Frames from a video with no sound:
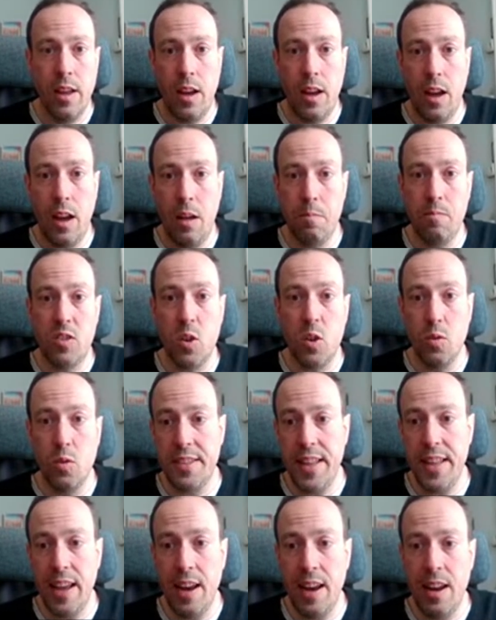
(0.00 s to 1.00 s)
So
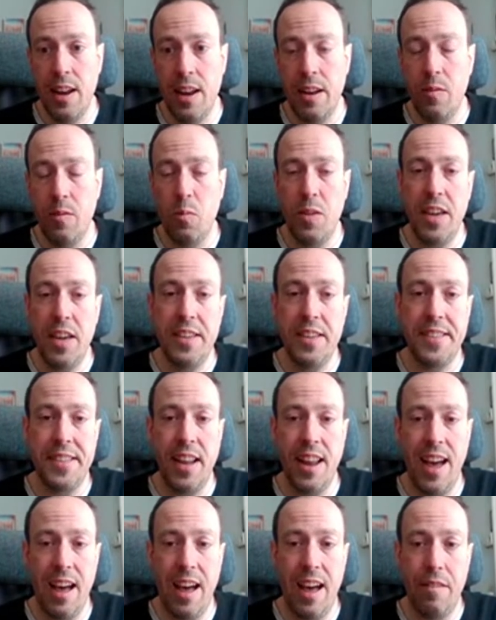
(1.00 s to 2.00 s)
we
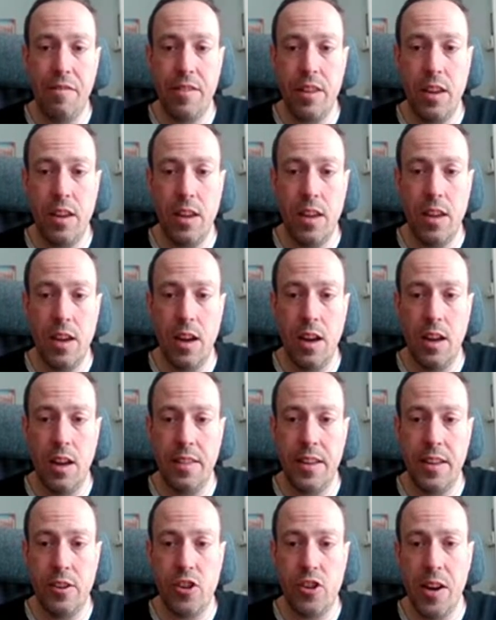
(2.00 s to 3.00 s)
still have
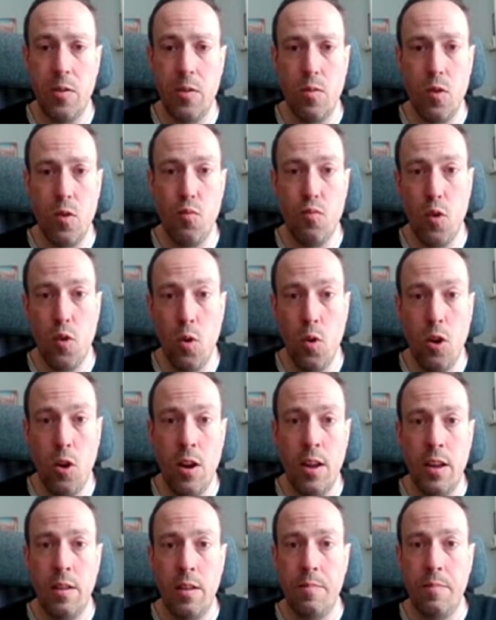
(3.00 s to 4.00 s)
the general rule
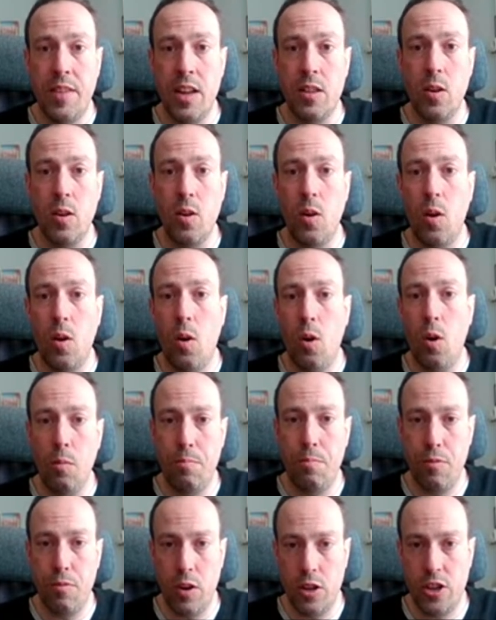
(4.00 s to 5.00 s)
that
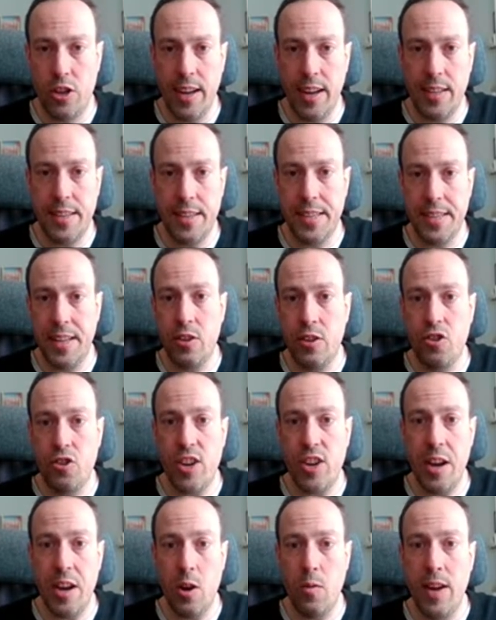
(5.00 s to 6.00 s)
all projects that
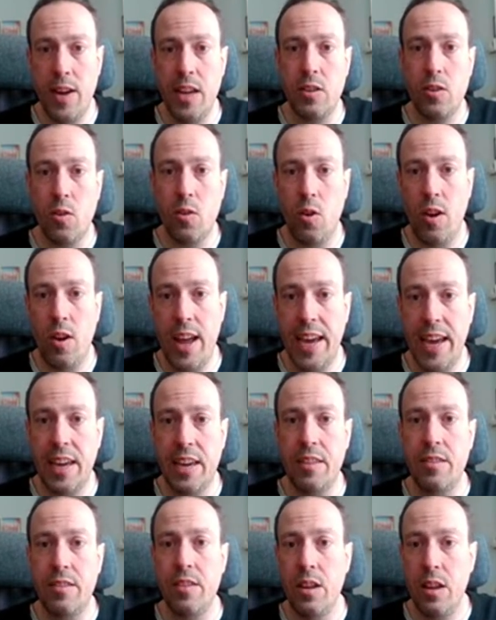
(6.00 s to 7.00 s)
generate,
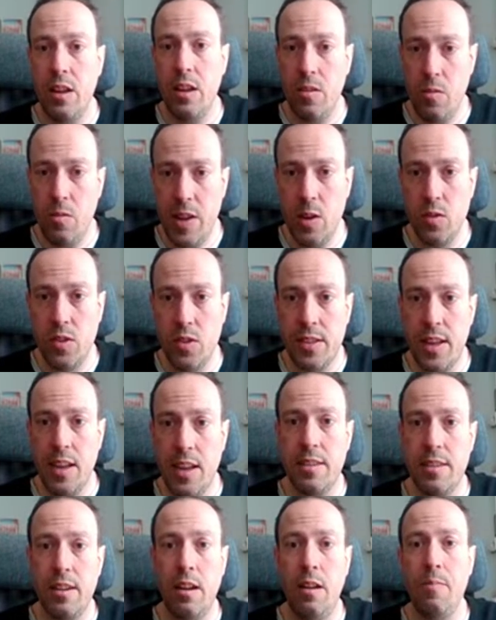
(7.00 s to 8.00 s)
collect, reuse
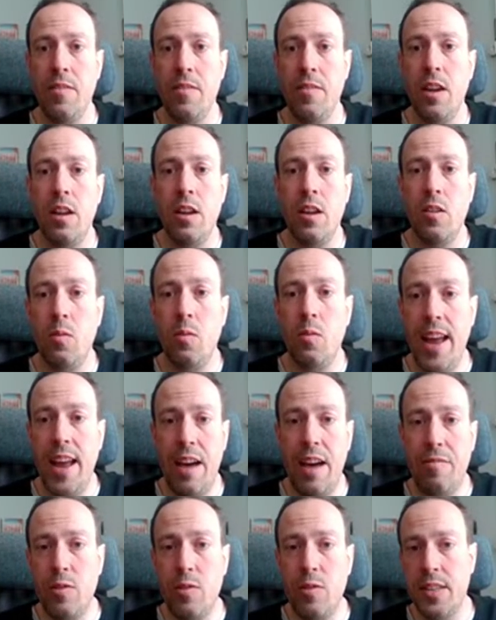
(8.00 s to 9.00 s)
data will
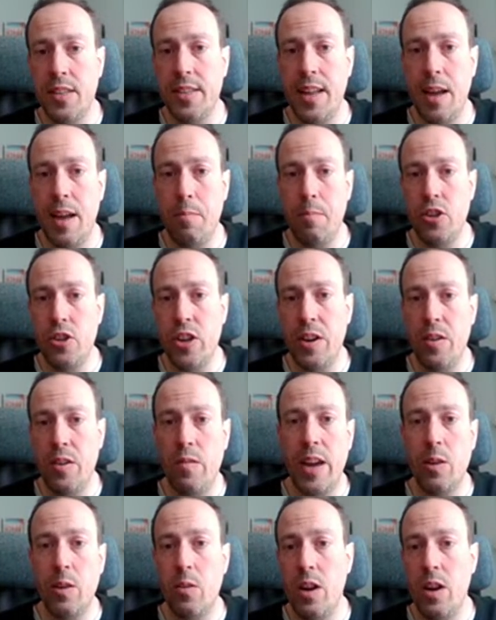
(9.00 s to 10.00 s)
have to establish
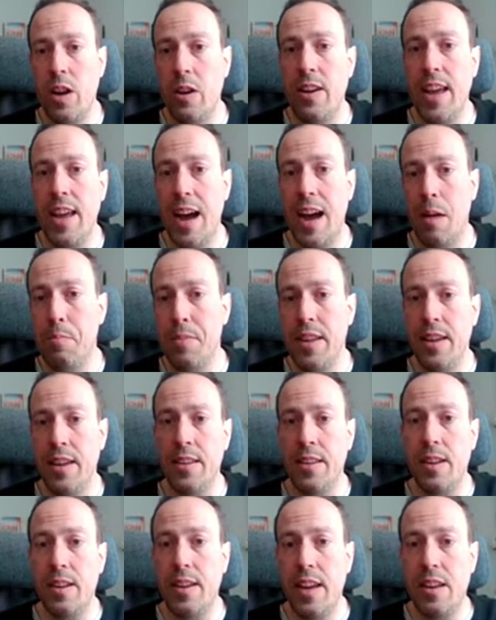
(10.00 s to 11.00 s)
and regularly
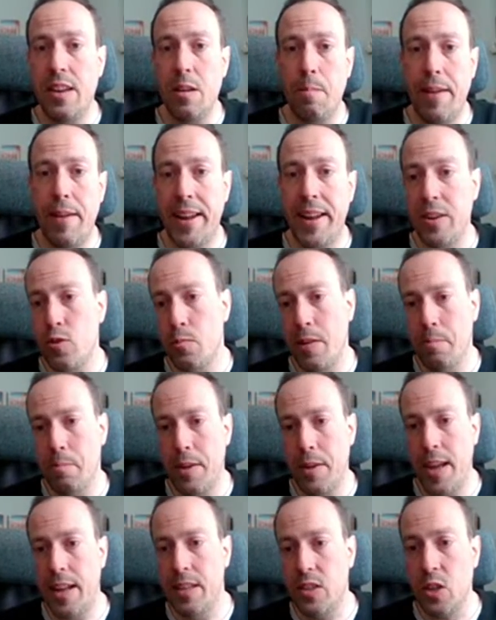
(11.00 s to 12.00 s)
update a data
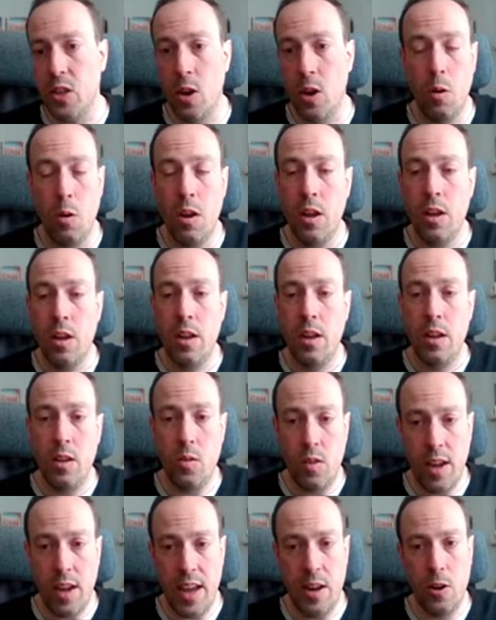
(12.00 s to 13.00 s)
management plan. So
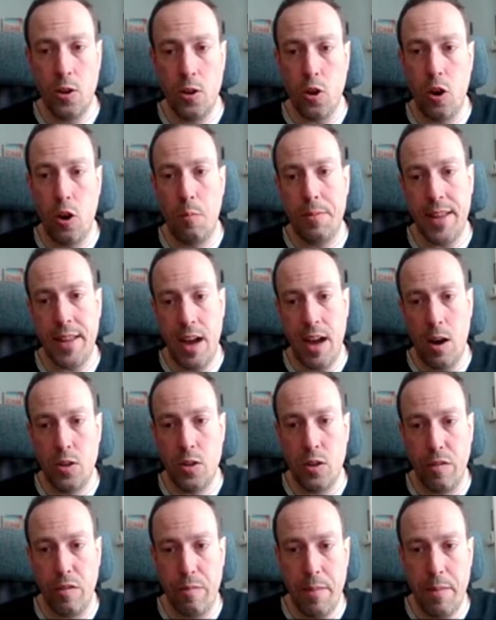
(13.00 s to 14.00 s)
you cannot opt
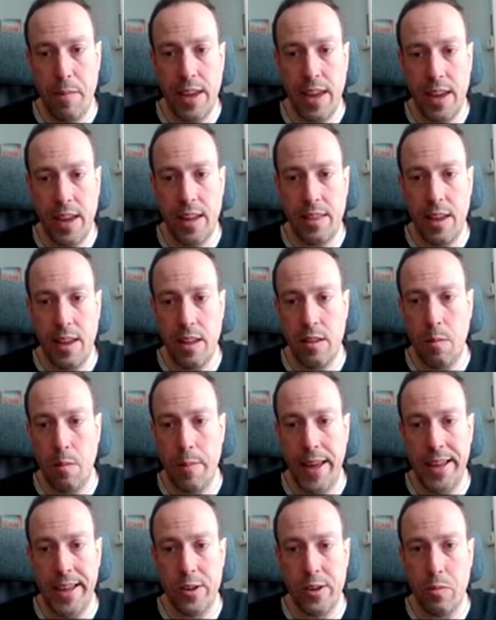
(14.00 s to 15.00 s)
out of making a data
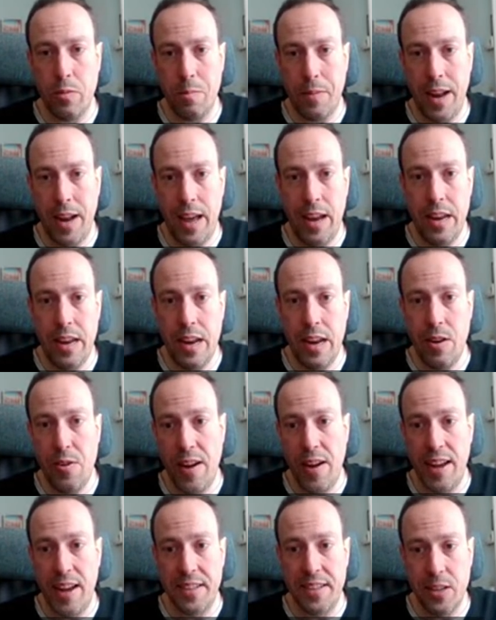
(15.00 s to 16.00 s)
management plan in
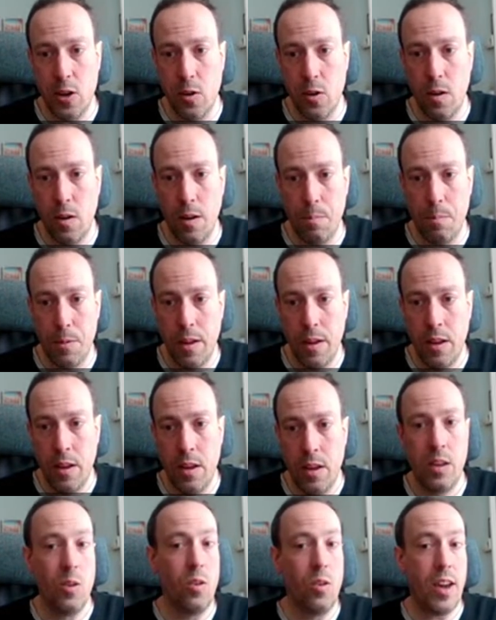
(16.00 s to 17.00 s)
Horizon Europe.
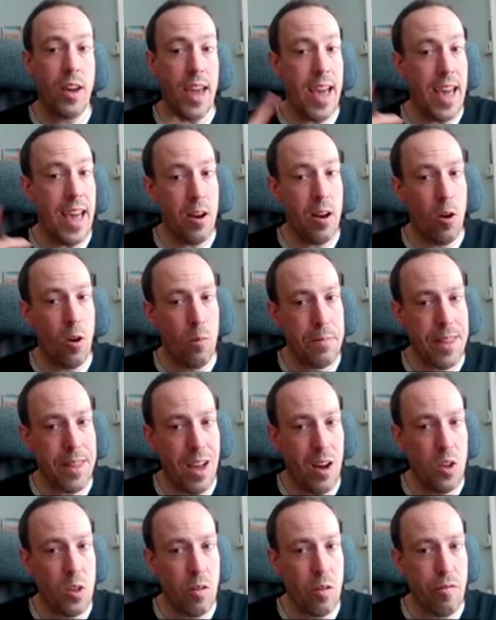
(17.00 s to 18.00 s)
You can opt
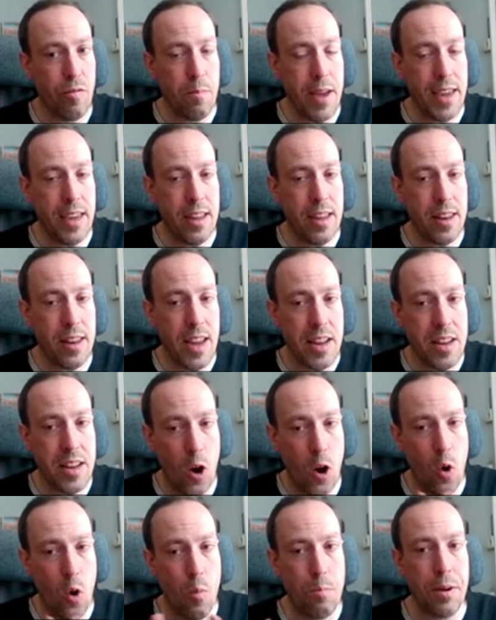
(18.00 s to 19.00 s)
out of making
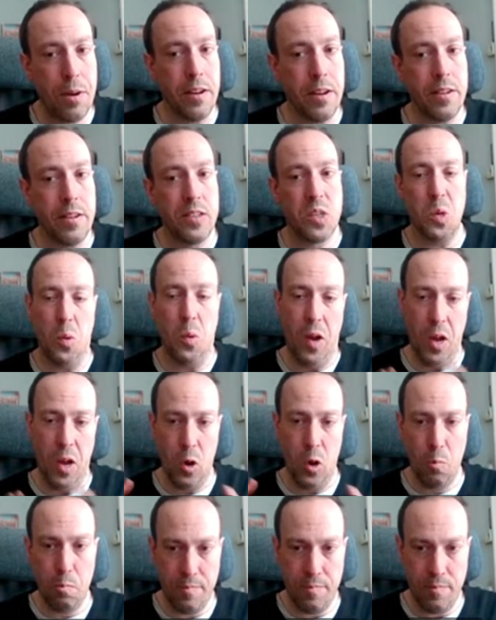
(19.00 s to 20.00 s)
data open. So I
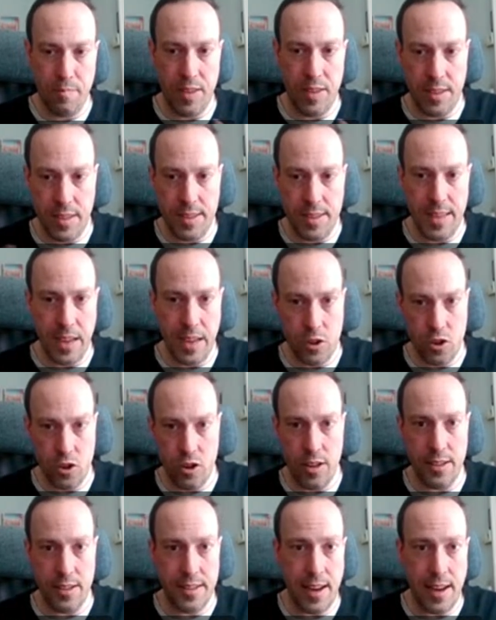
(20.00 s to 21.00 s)
hope this
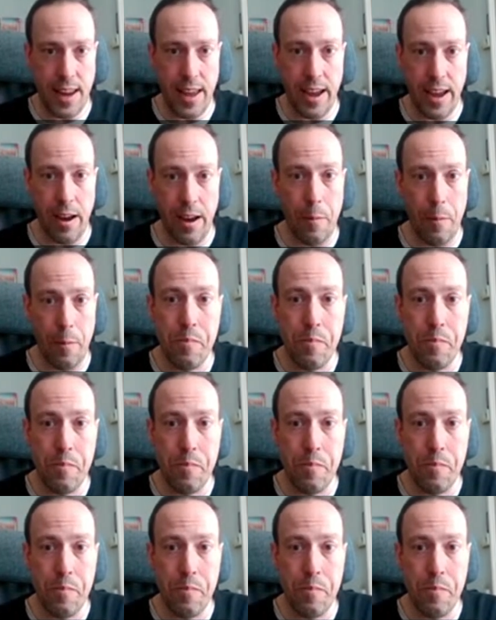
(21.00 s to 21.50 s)
distinction is clear.